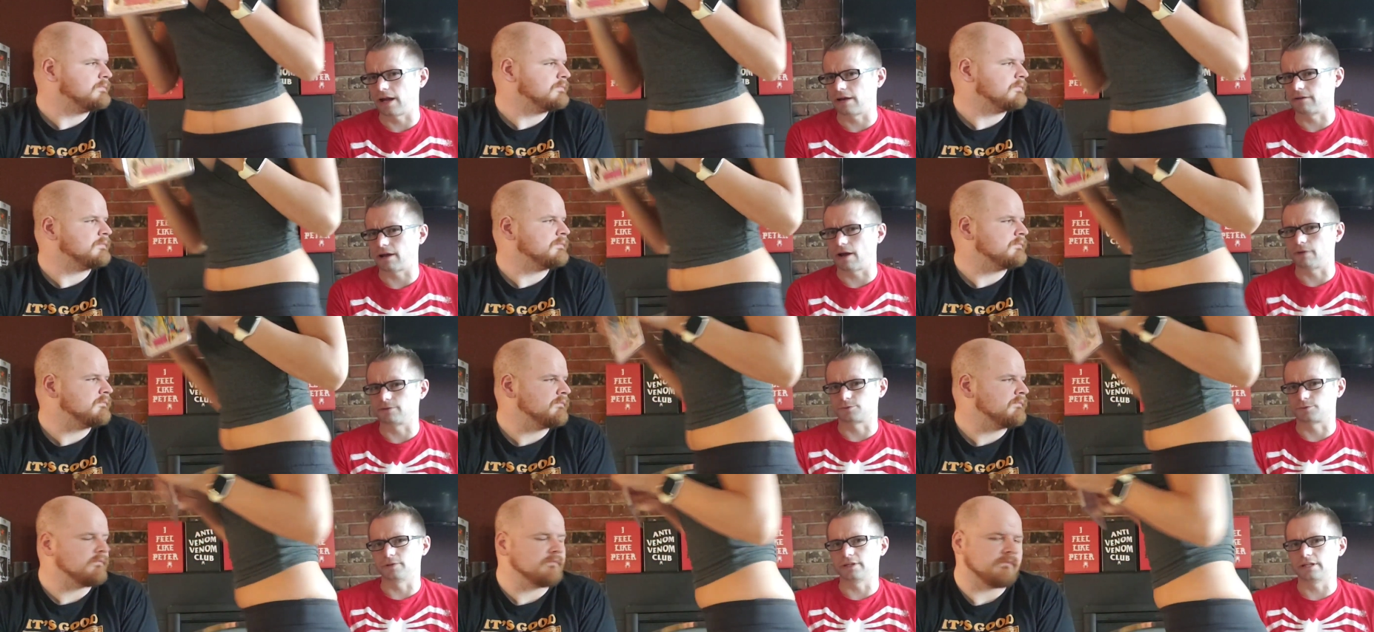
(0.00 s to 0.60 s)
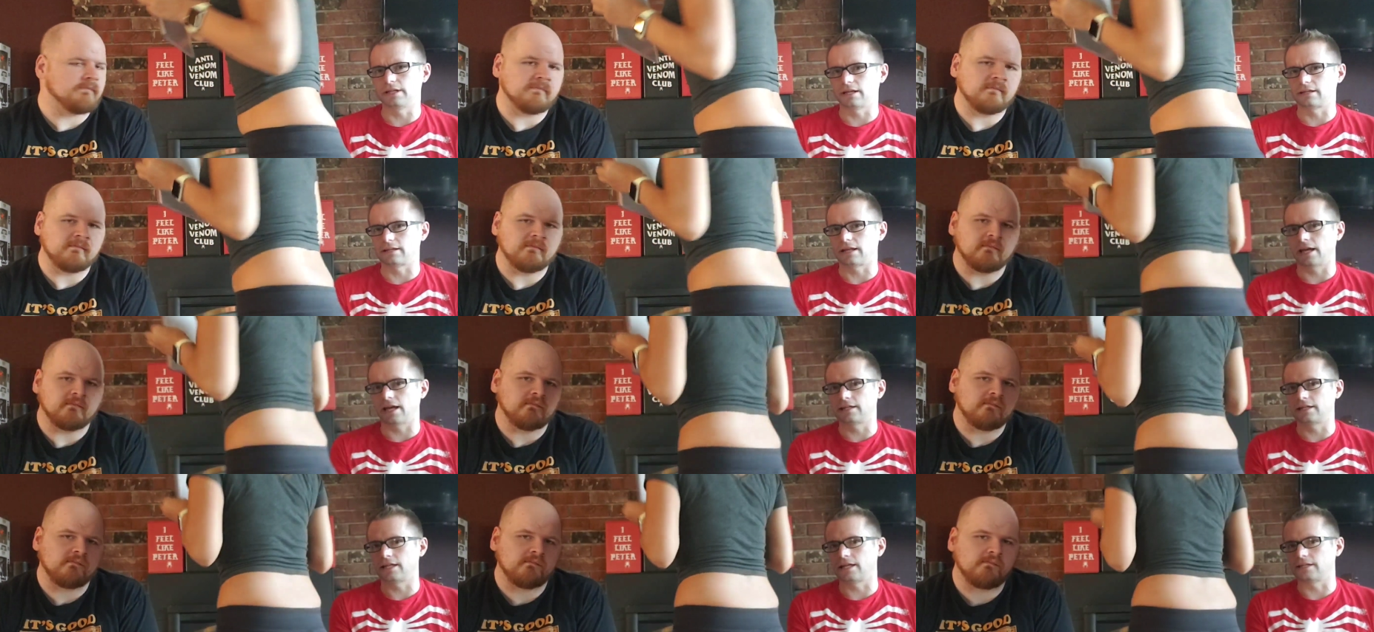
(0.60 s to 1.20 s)
Speaker 1: and I was reading
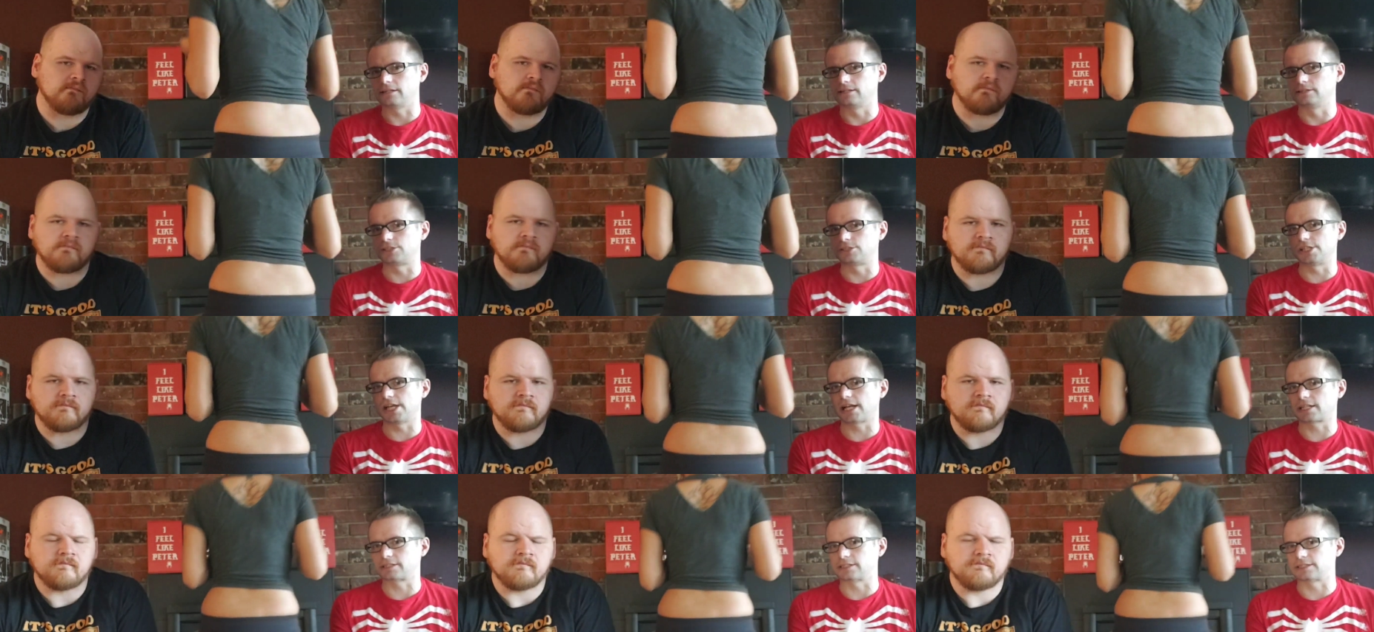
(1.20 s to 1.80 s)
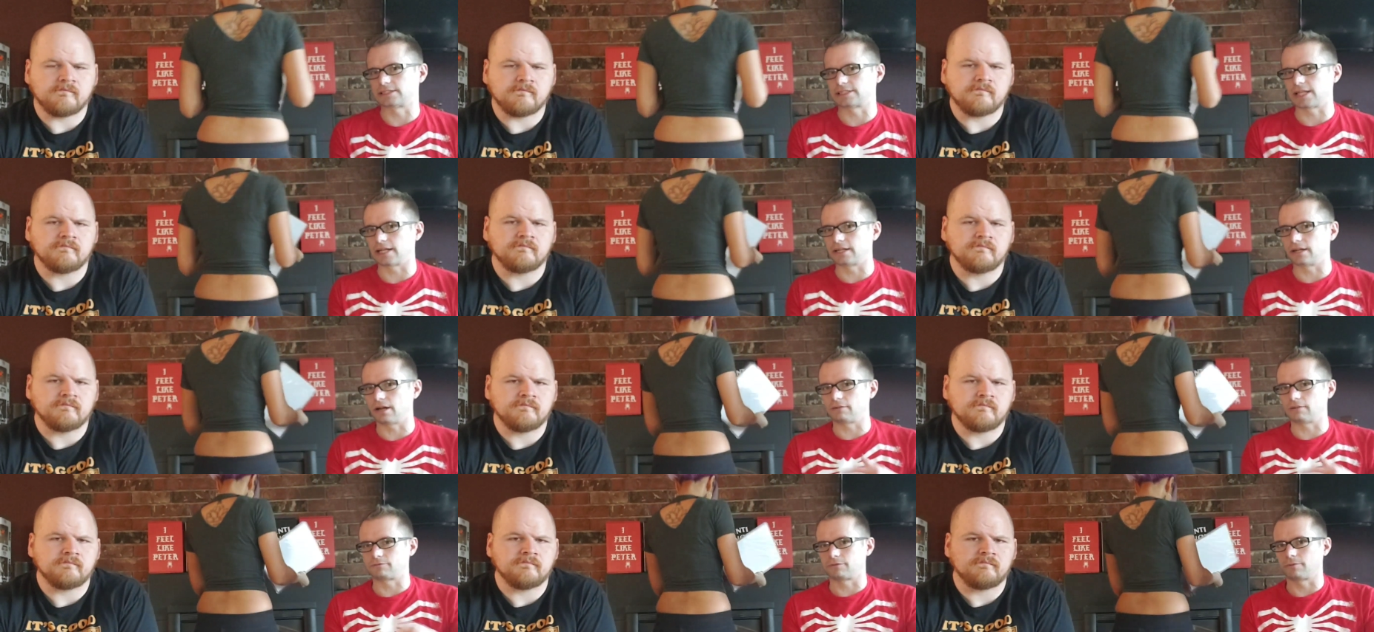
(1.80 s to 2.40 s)
online that she actually signed
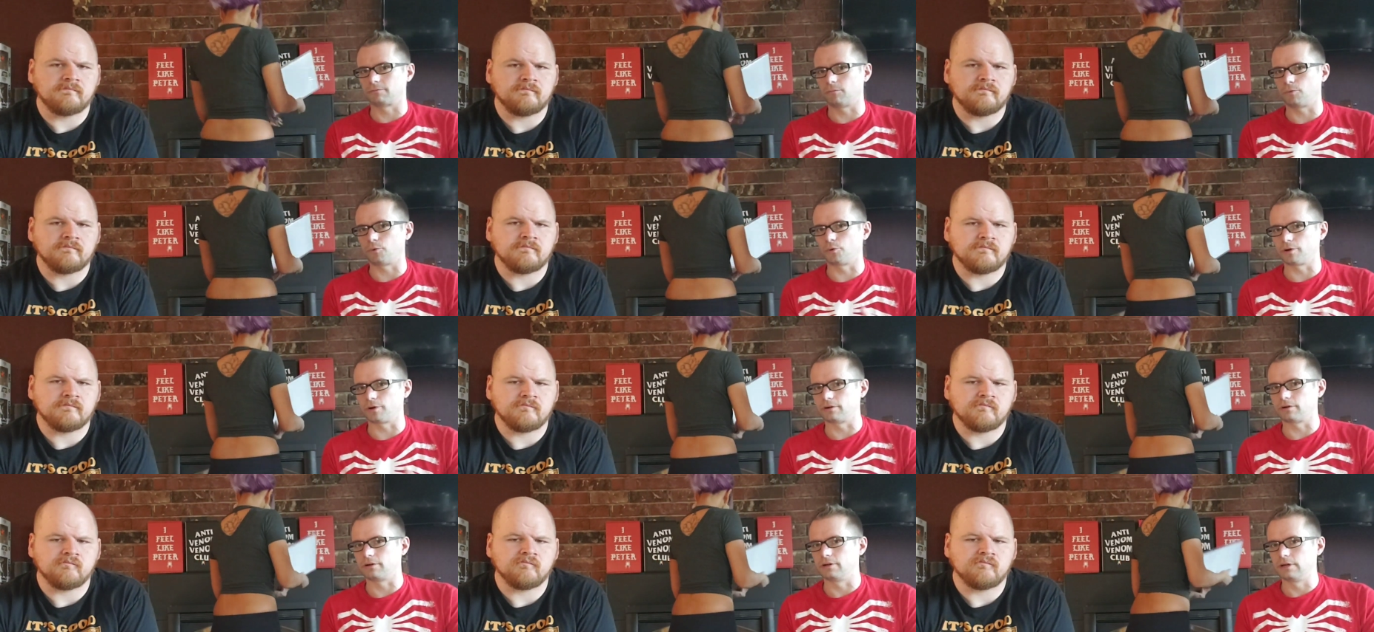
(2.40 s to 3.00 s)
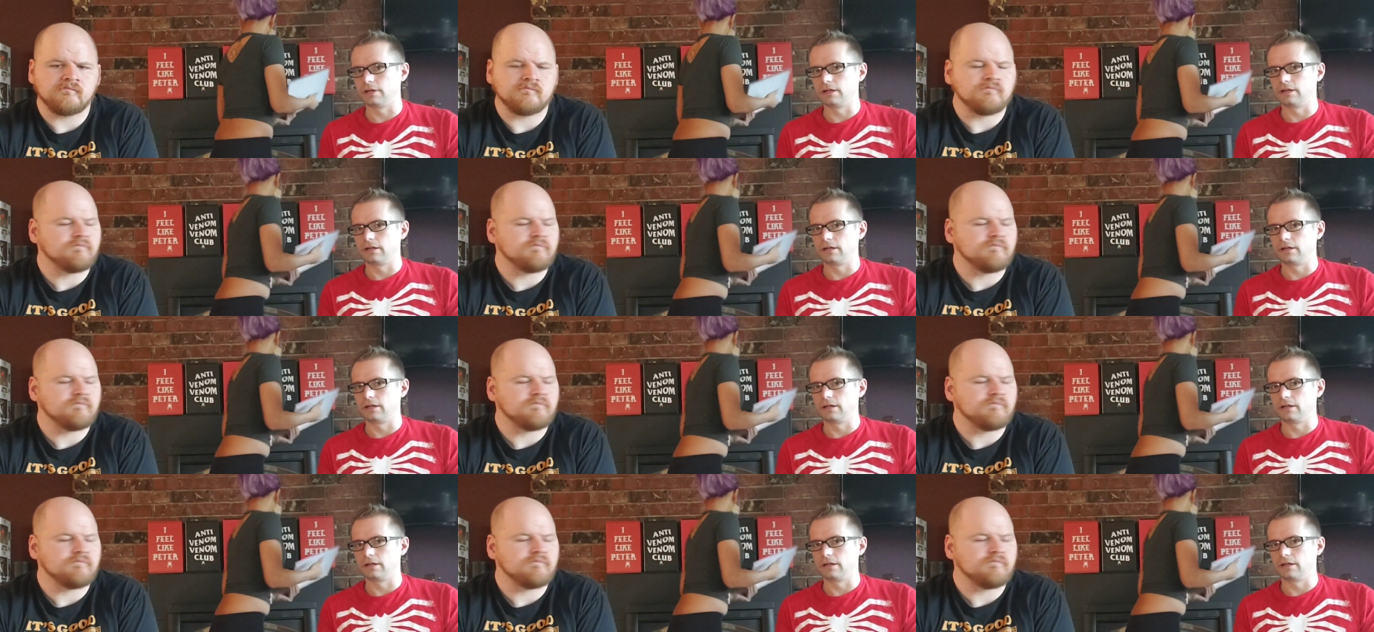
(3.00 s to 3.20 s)
on for more,